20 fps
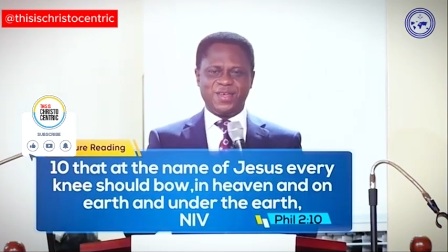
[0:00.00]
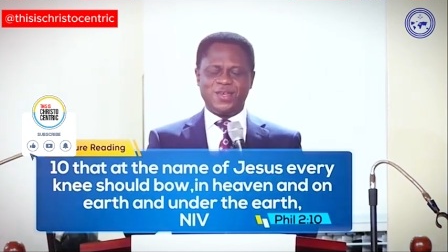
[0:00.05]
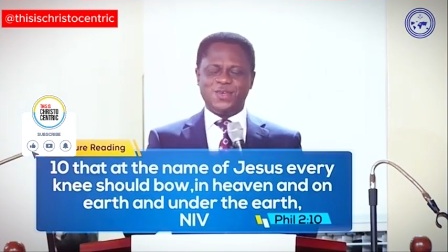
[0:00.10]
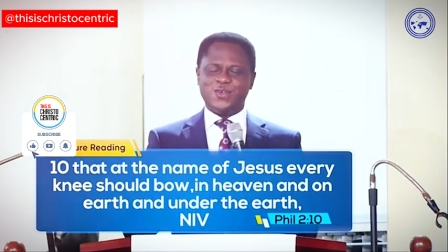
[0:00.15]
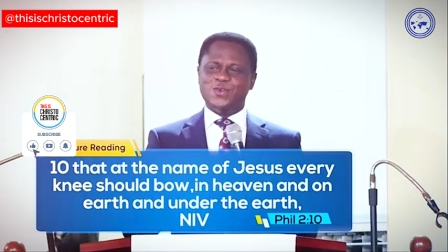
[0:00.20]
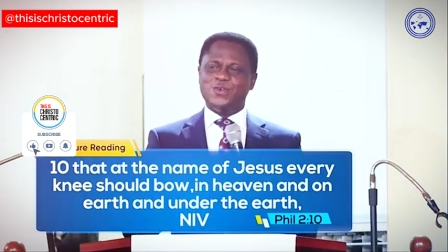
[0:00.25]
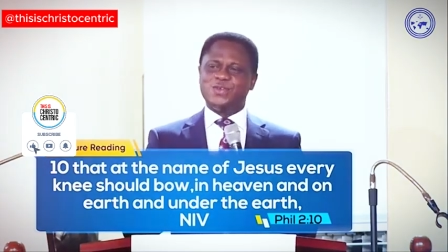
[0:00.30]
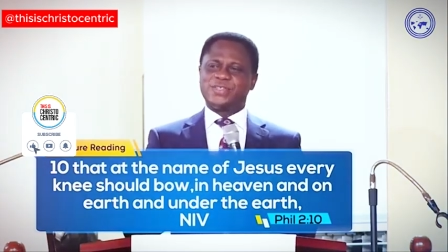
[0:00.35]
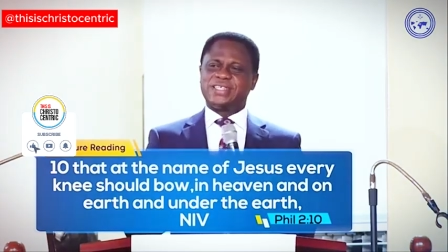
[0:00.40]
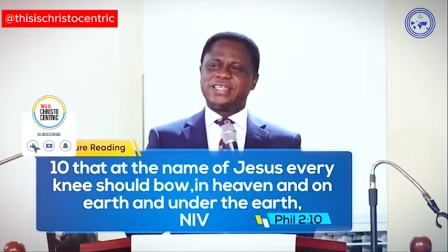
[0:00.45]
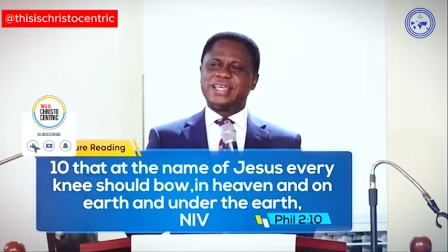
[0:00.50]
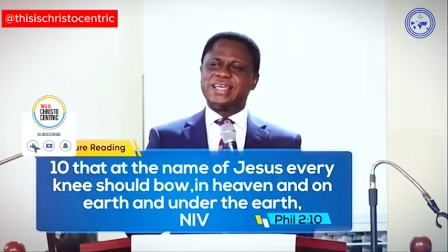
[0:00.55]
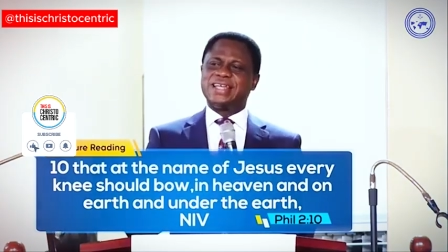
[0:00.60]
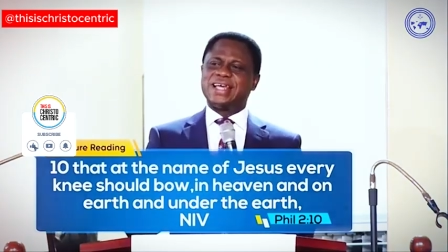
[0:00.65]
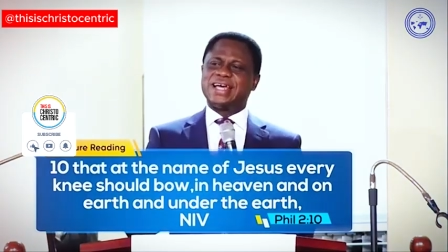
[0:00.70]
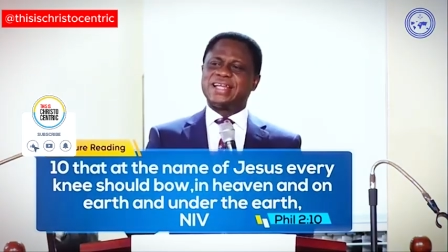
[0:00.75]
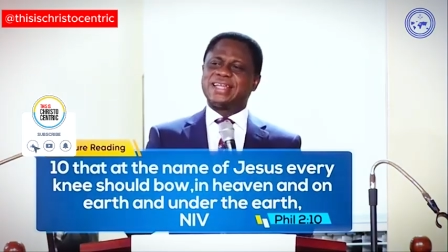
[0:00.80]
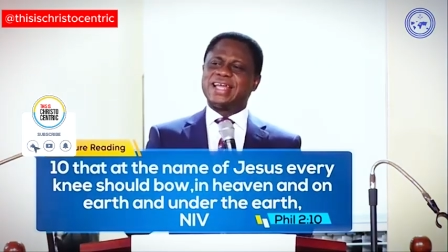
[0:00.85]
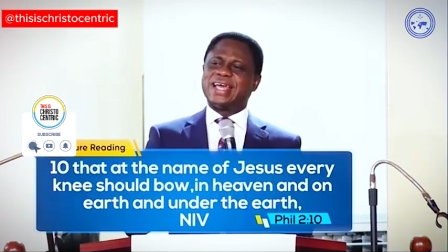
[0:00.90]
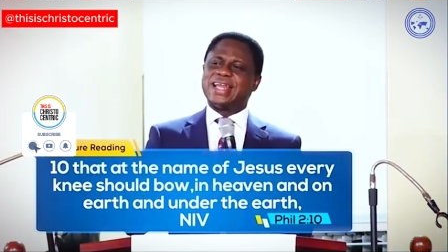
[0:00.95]
You see
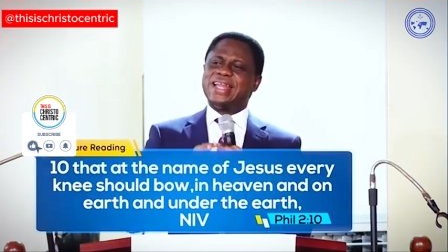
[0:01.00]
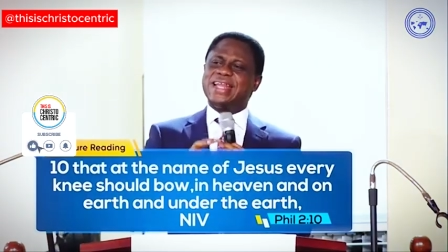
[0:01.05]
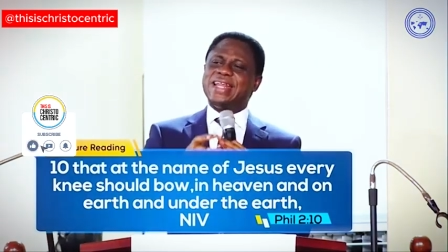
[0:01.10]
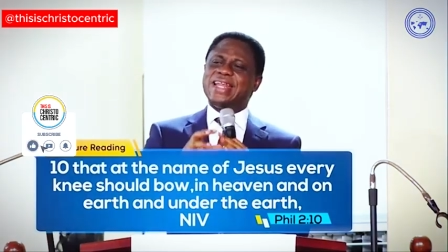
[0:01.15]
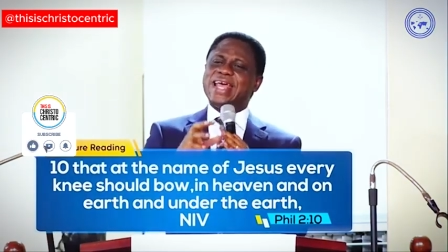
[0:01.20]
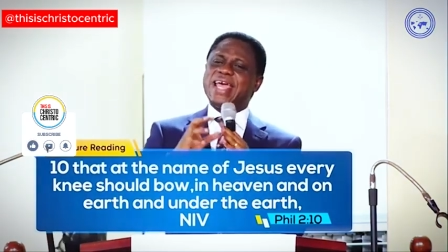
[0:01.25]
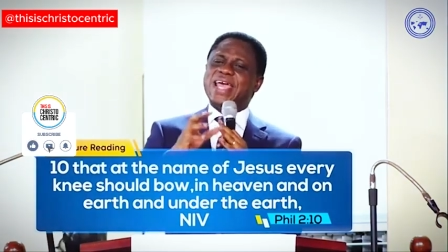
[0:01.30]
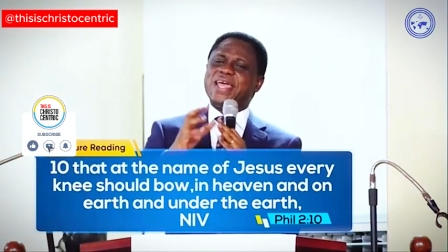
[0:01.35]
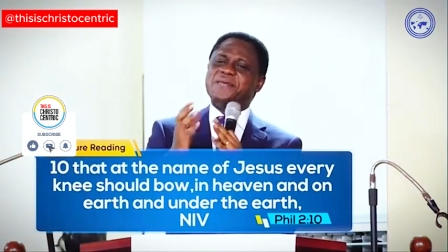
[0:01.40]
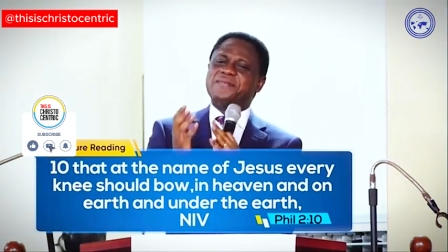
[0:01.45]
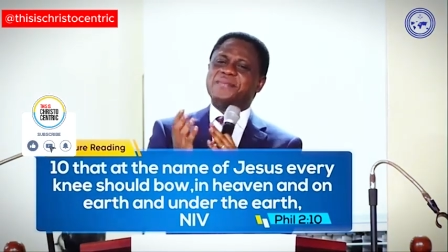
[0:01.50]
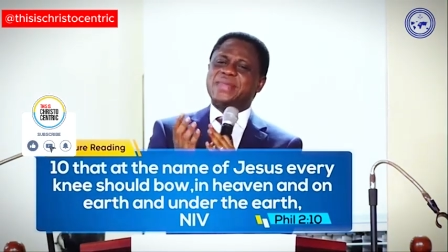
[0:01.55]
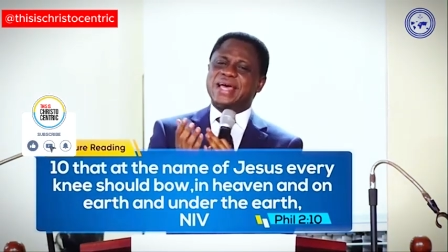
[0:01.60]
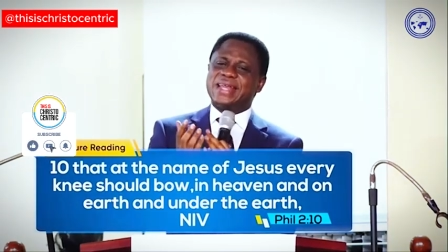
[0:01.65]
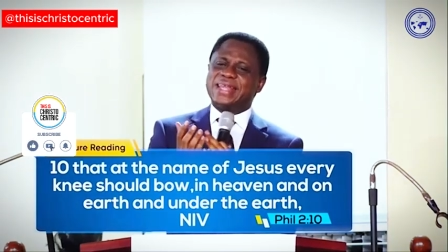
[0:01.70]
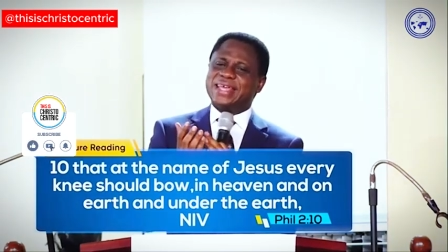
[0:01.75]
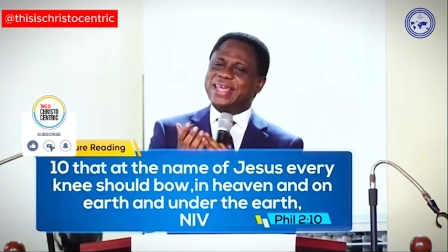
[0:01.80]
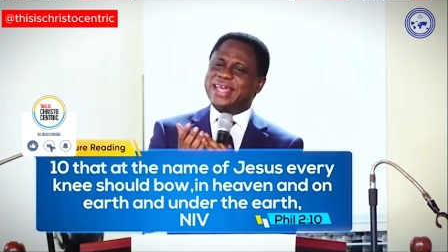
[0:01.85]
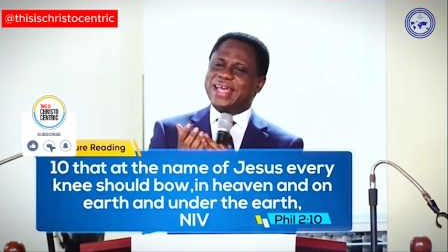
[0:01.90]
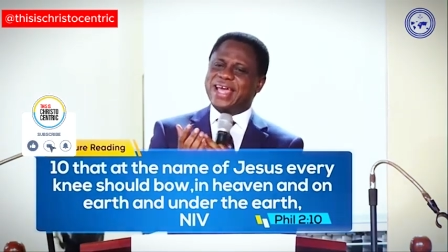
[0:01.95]
that the name
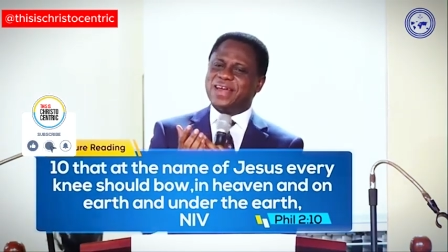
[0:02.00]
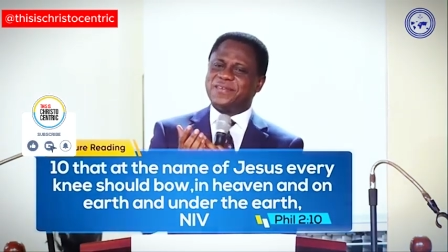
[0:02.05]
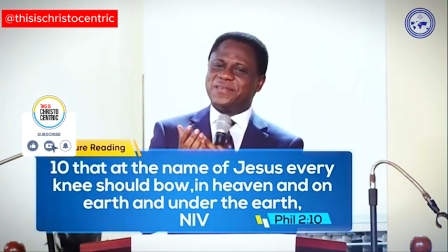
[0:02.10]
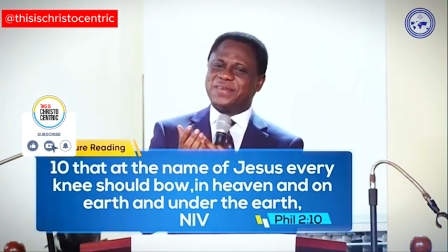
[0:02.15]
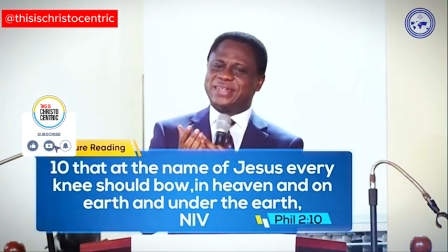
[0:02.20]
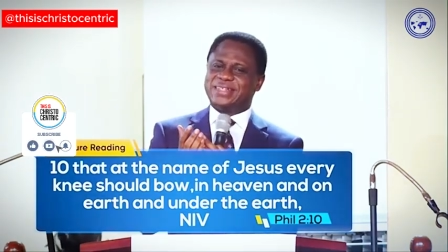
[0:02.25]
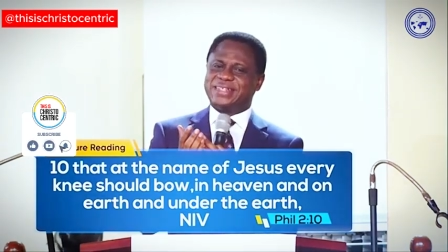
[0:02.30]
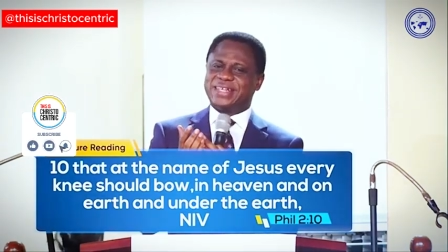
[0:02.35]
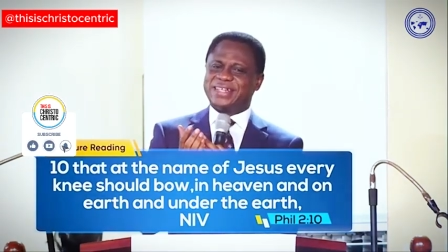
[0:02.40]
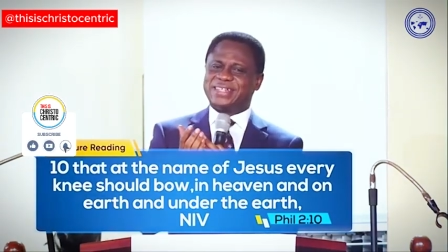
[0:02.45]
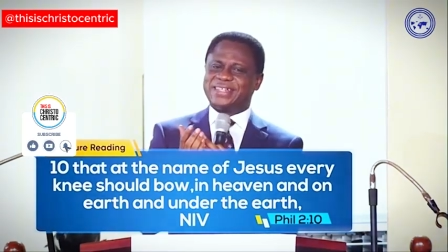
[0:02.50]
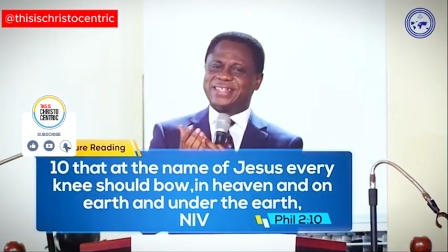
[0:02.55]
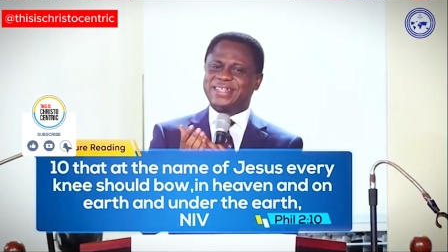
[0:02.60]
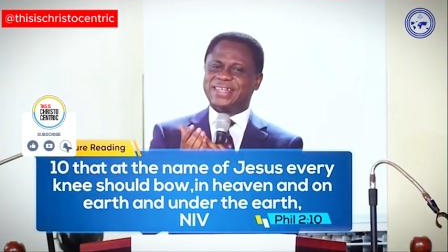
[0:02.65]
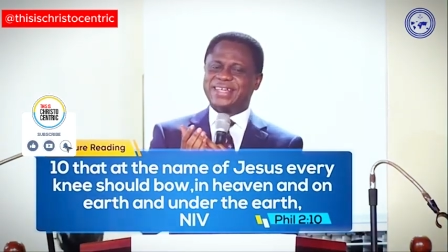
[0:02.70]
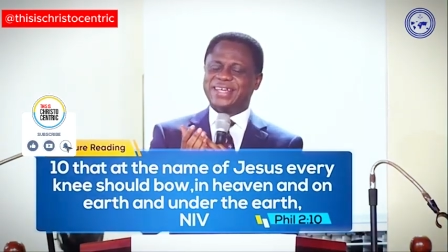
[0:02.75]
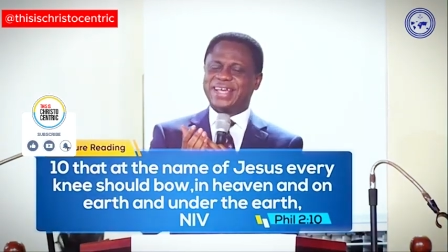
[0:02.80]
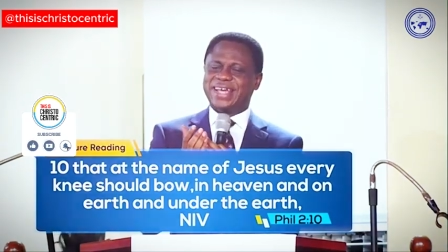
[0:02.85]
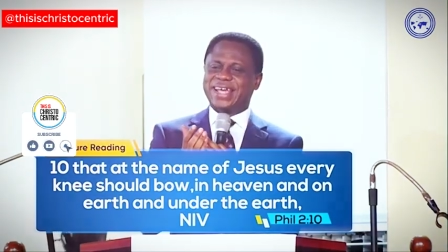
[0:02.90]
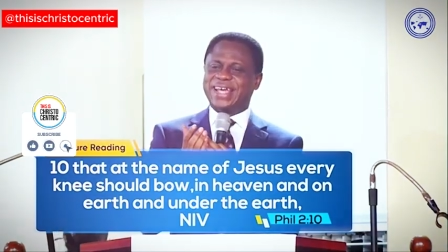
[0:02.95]
that he inherited
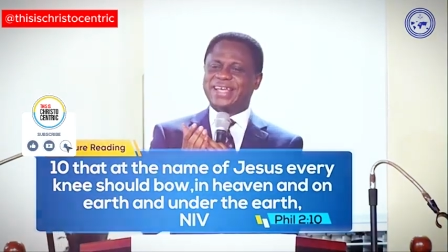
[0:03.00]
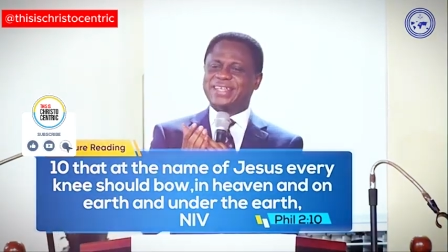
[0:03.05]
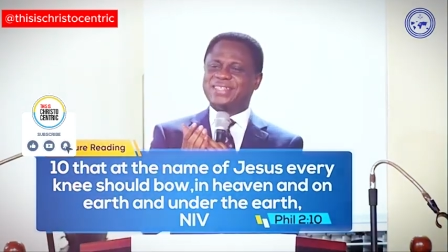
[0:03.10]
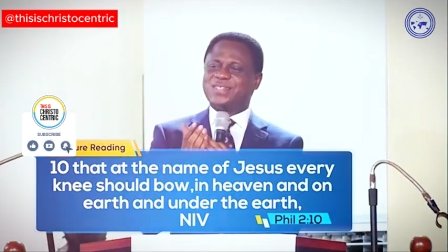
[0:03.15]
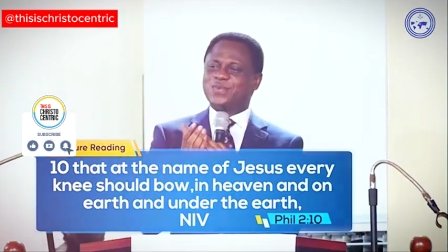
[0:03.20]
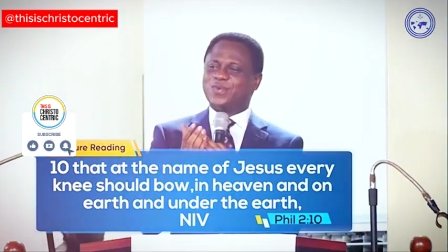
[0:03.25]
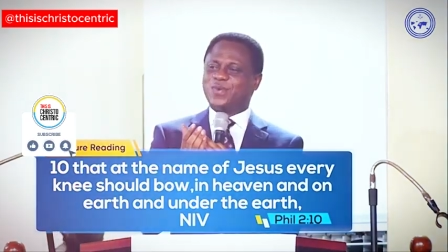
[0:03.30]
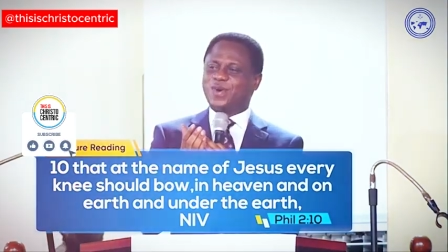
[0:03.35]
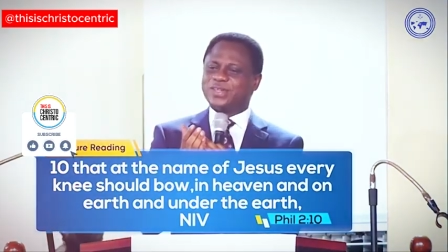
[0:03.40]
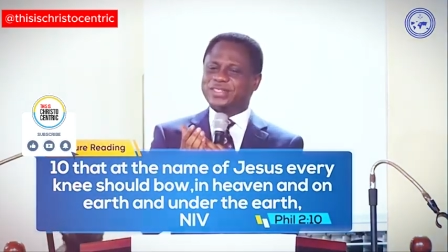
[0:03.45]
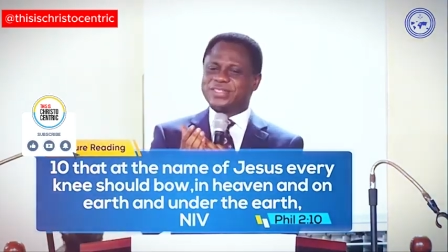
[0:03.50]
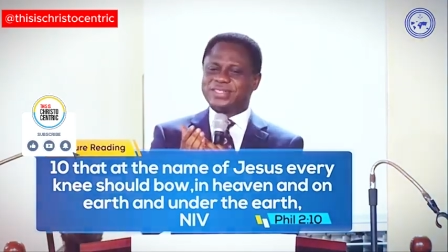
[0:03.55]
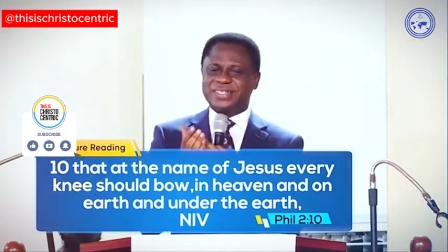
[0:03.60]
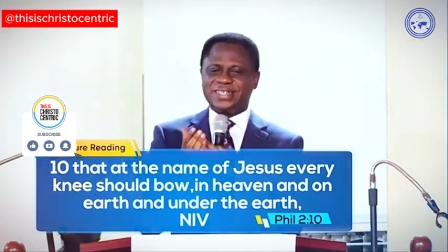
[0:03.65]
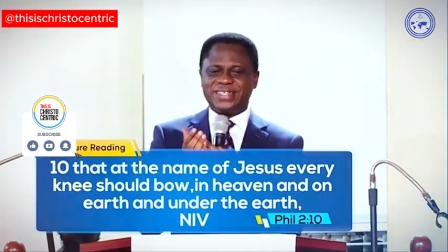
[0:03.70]
is what?